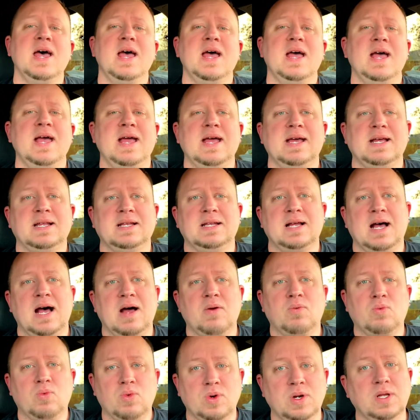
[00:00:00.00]
And I
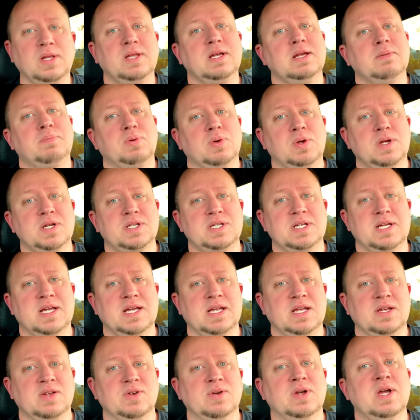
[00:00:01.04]
really
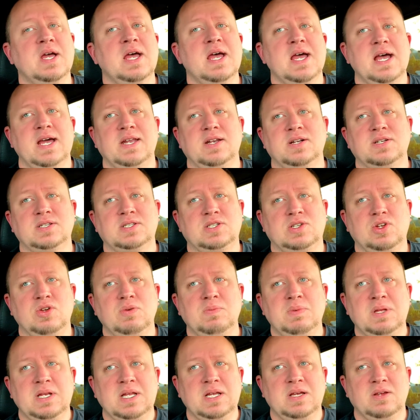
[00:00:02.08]
appreciate you. And there's too
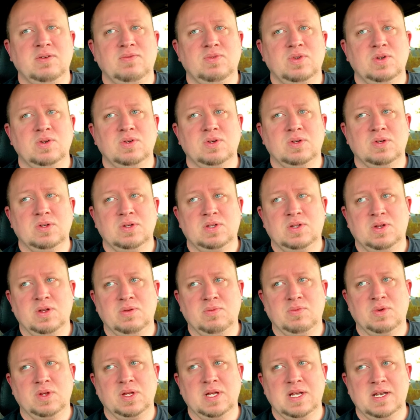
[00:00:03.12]
many of you to,
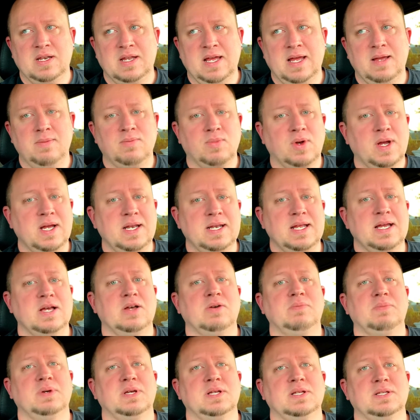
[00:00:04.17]
to really name right
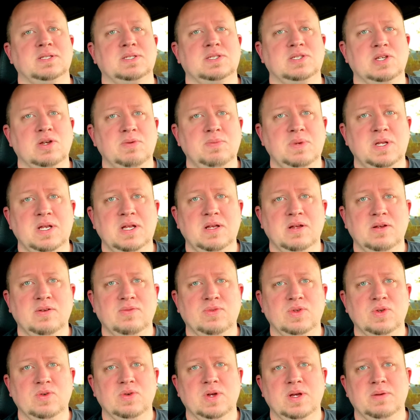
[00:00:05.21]
now, but so many
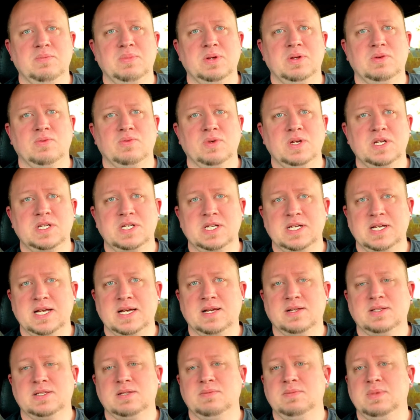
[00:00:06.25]
of you have been reaching
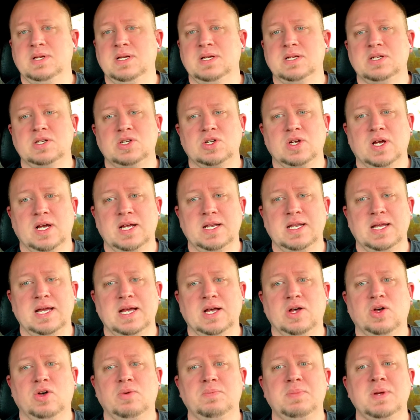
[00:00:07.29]
out to me and trying to
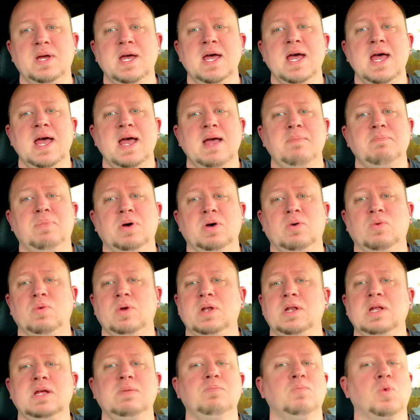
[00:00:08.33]
help, but
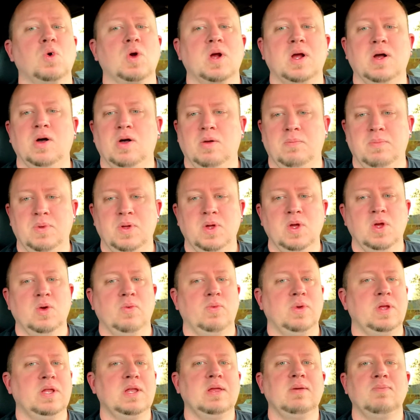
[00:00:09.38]
we need more help.
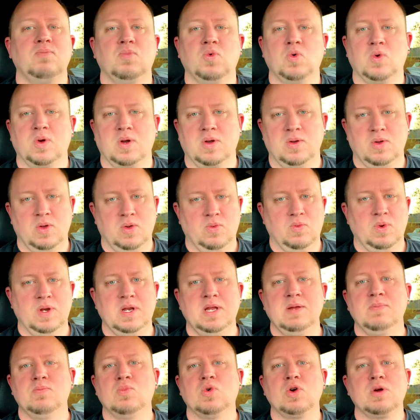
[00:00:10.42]
We need more. We
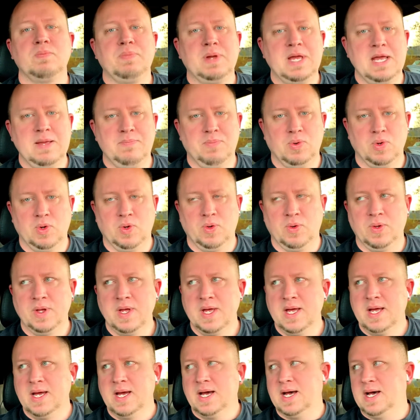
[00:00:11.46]
need more people
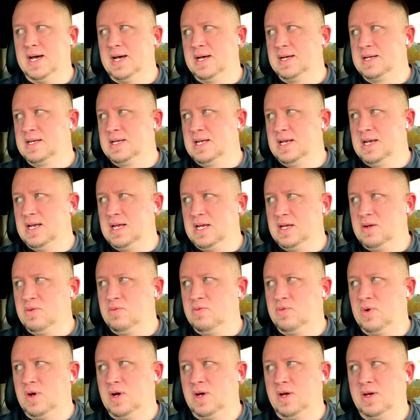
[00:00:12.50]
uh, getting
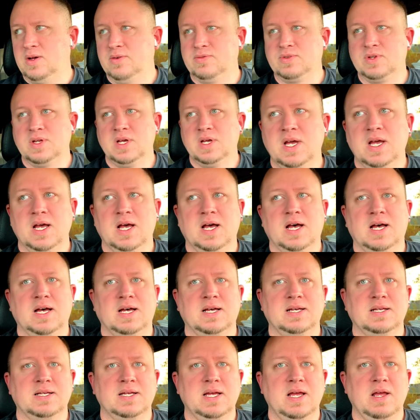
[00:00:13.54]
involved,
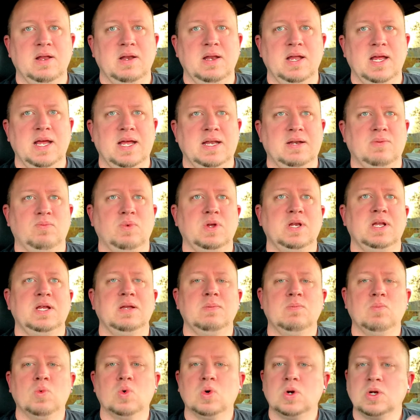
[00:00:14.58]
uh, and, and we
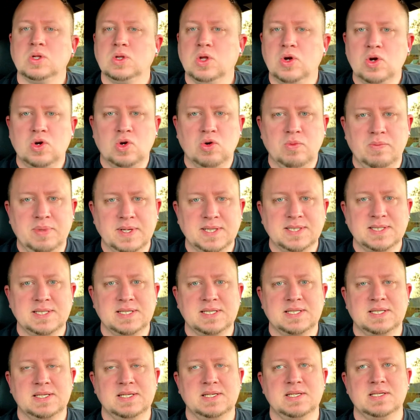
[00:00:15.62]
need more local
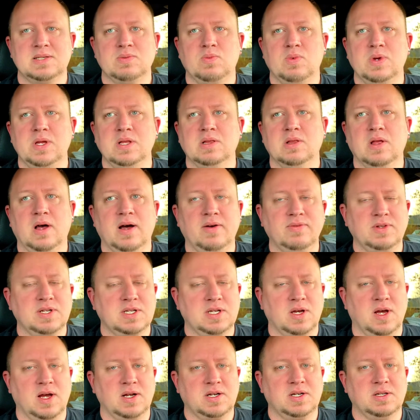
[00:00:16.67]
businesses. We love to
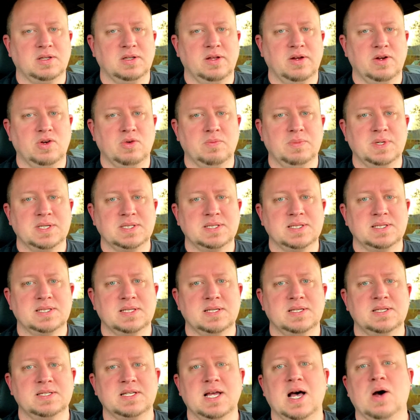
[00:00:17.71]
talk to local
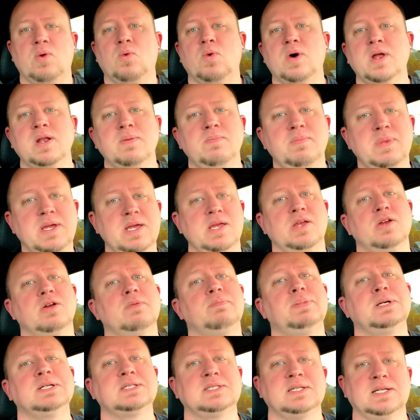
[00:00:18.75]
businesses. I want to meet your
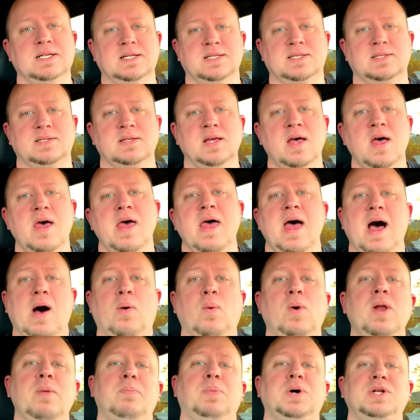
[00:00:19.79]
business. I
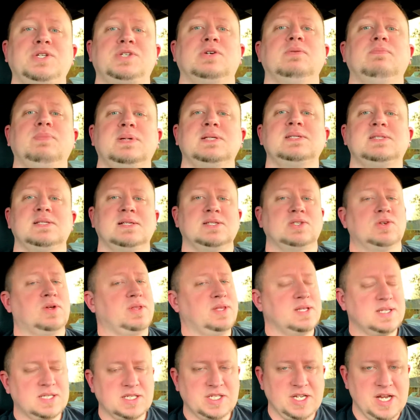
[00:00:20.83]
want to put your business on
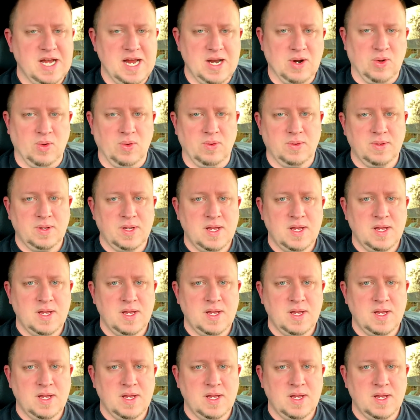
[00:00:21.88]
this channel.